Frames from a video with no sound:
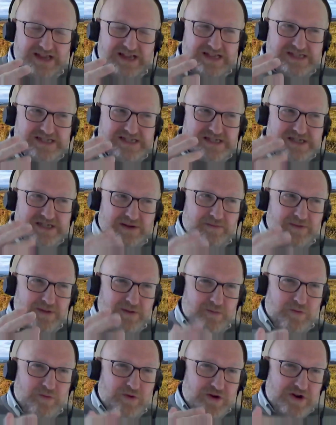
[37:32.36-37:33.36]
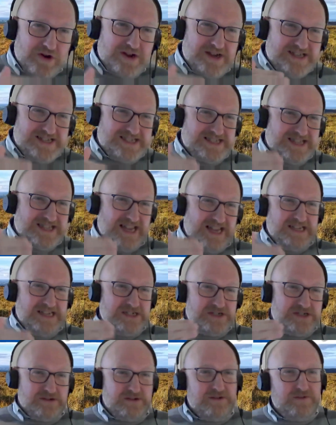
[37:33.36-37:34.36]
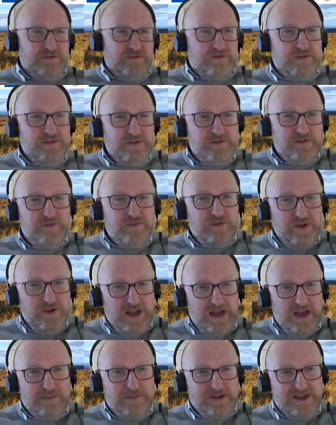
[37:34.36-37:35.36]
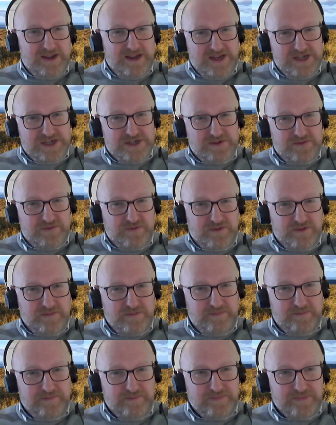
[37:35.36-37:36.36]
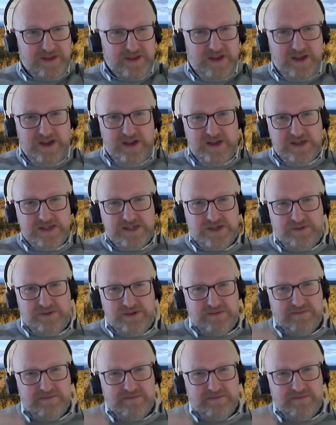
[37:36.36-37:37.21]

some of the work is then done for the full application form, so it